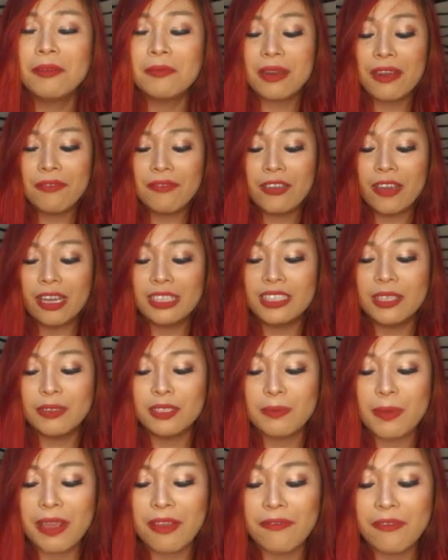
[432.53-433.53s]
My fiance
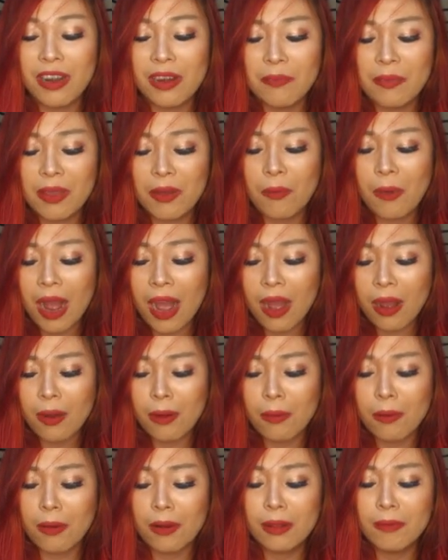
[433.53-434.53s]
was making fun of me.
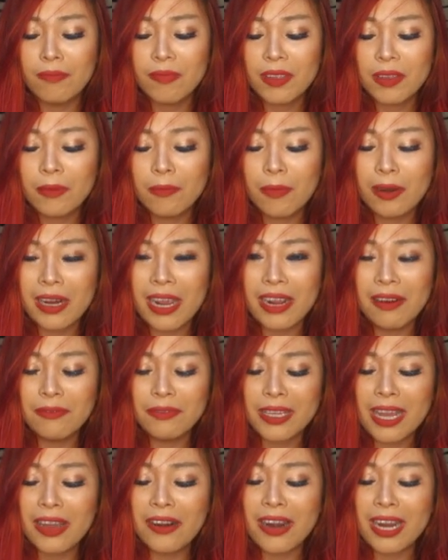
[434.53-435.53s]
Wow, what kind
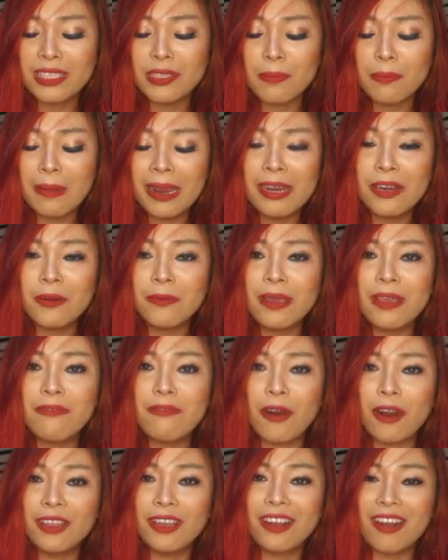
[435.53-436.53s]
of diner has a
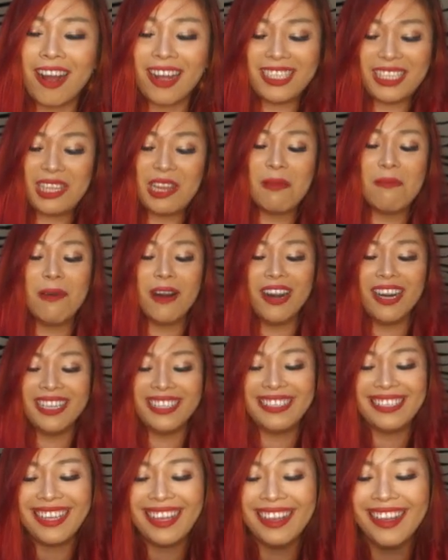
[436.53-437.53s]
microwave for the
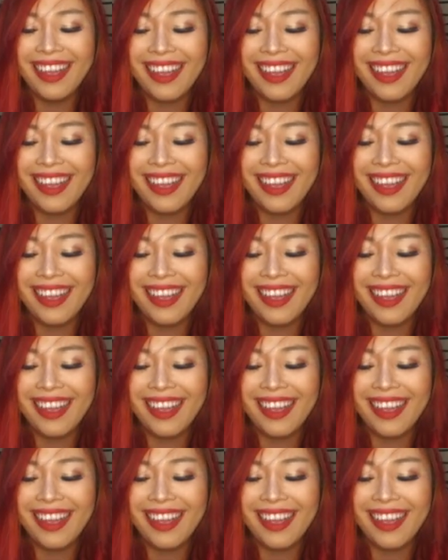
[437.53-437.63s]
customers?